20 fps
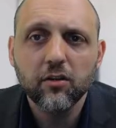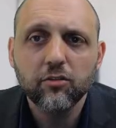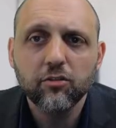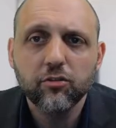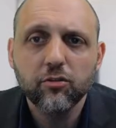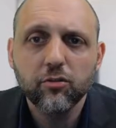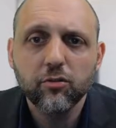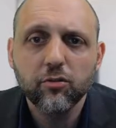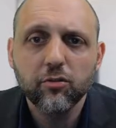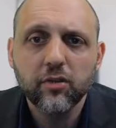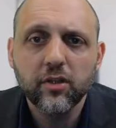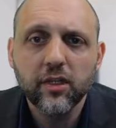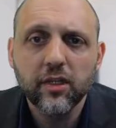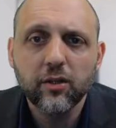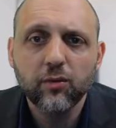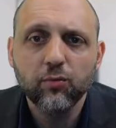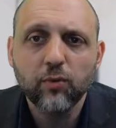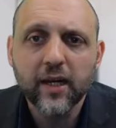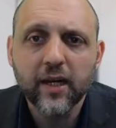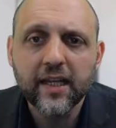to
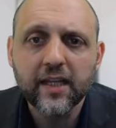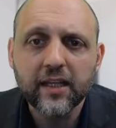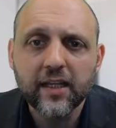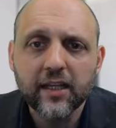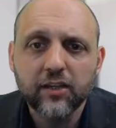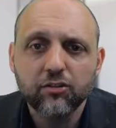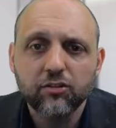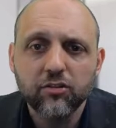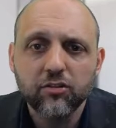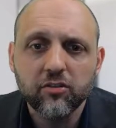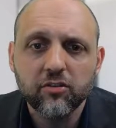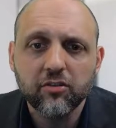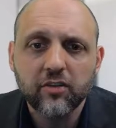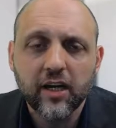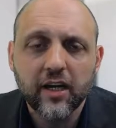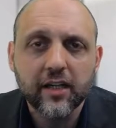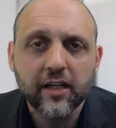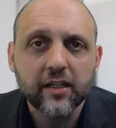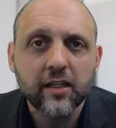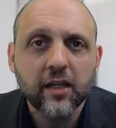the
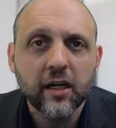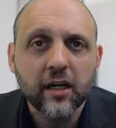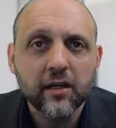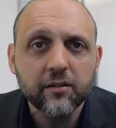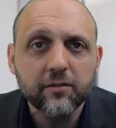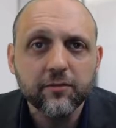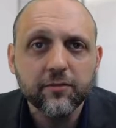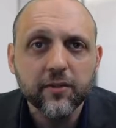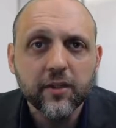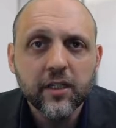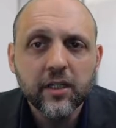regulations.gov,